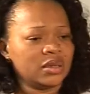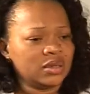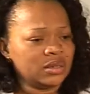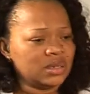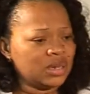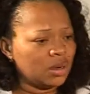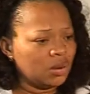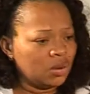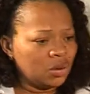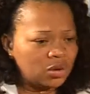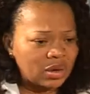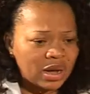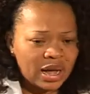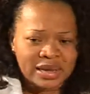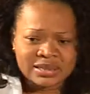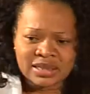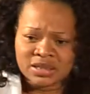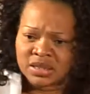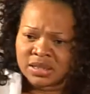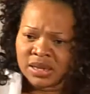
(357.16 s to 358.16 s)
They look
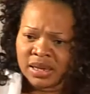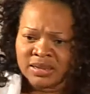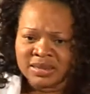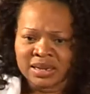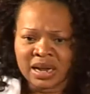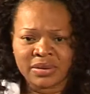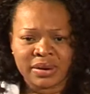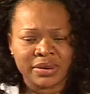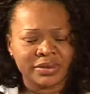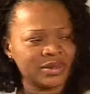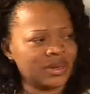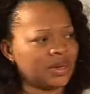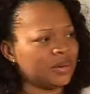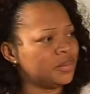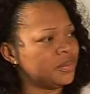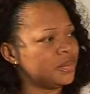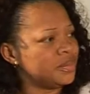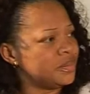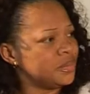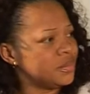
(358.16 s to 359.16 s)
at things around
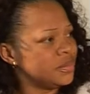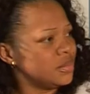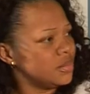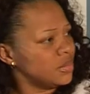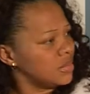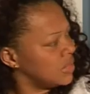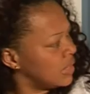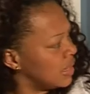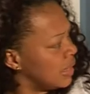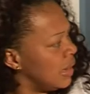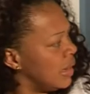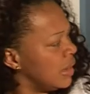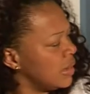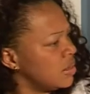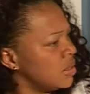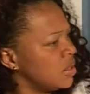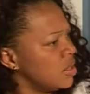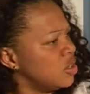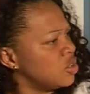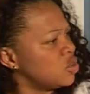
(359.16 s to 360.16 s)
them, they learn.
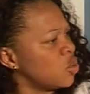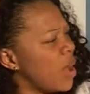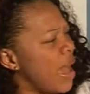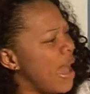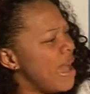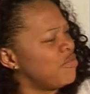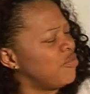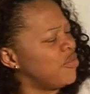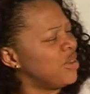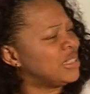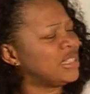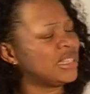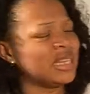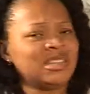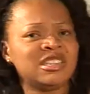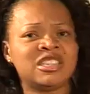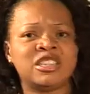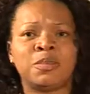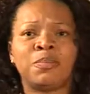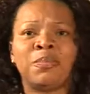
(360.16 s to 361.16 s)
So
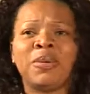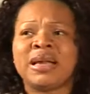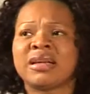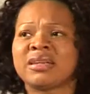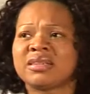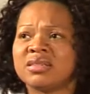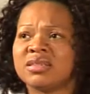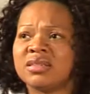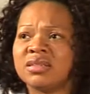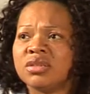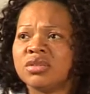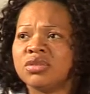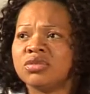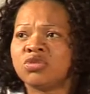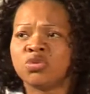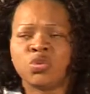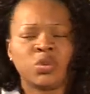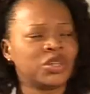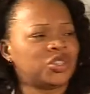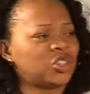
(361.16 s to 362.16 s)
everything speaks
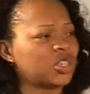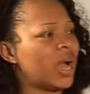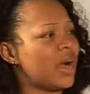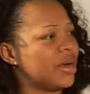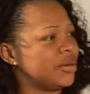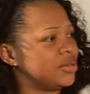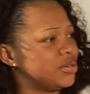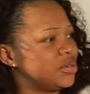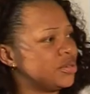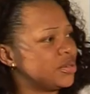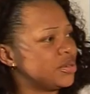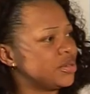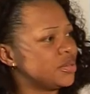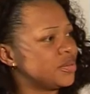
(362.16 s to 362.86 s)
to a child.